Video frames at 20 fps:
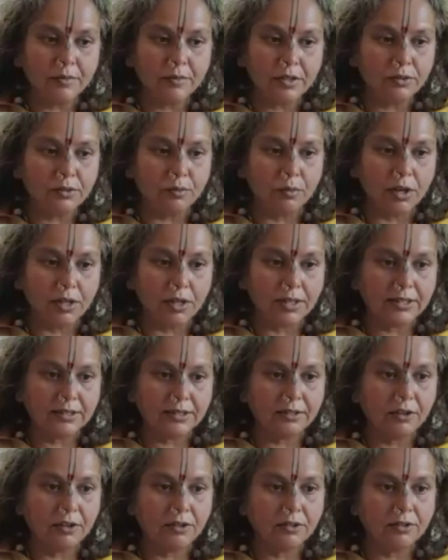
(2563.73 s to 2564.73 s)
Means what?
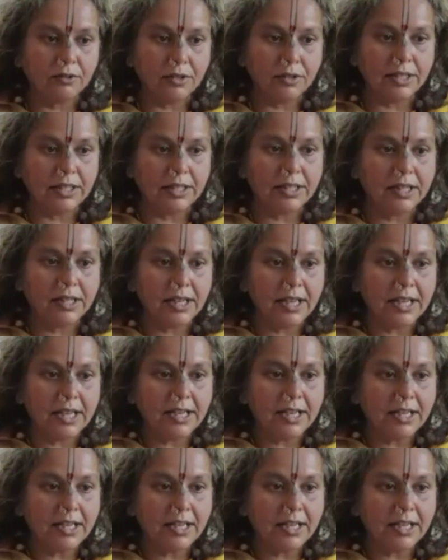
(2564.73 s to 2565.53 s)
It's not only